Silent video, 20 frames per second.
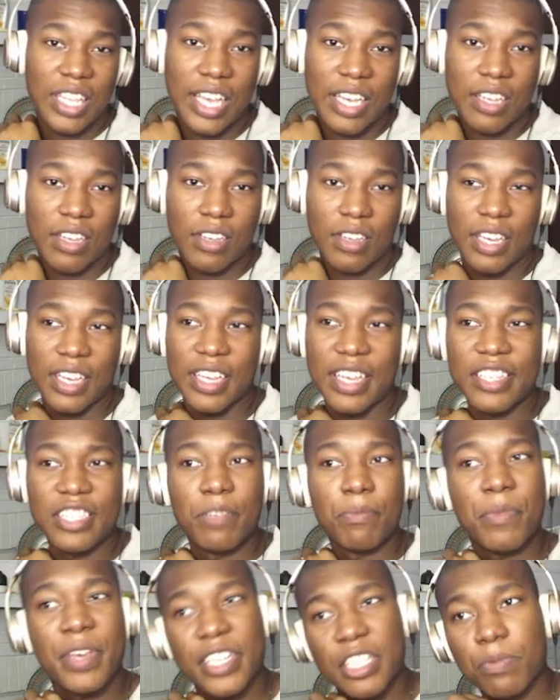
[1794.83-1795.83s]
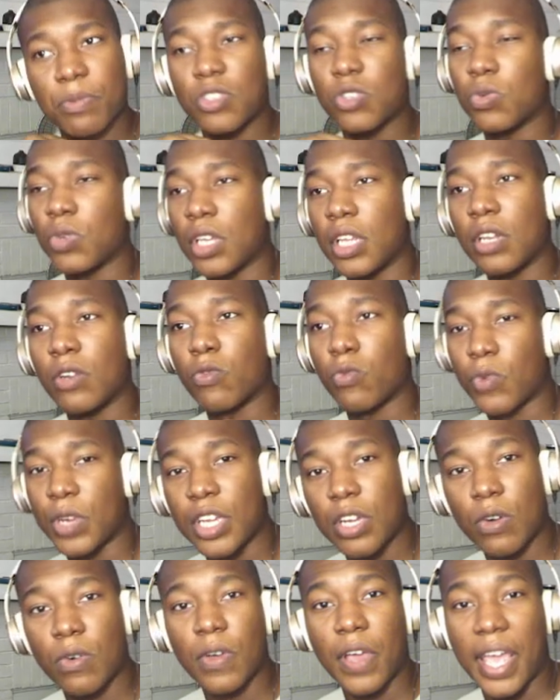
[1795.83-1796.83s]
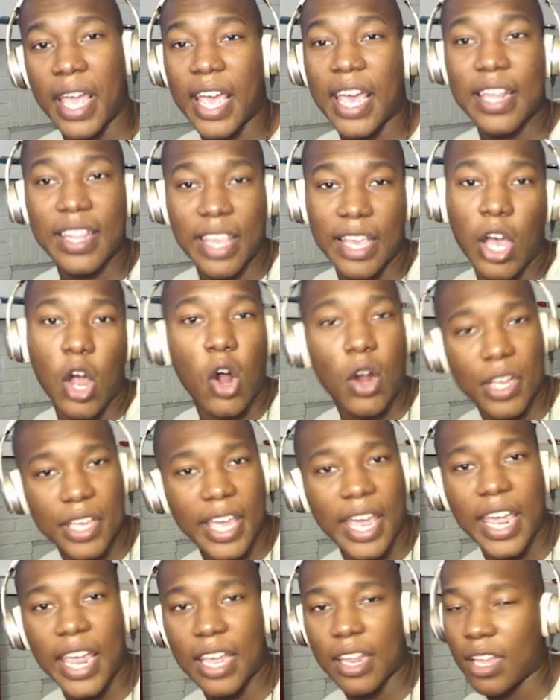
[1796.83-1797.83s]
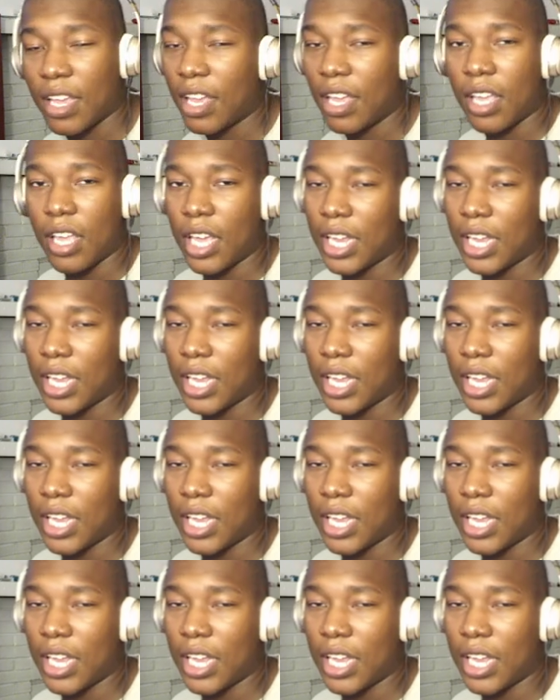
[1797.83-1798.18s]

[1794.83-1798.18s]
Like a, it, it's a mix between real and like arcade.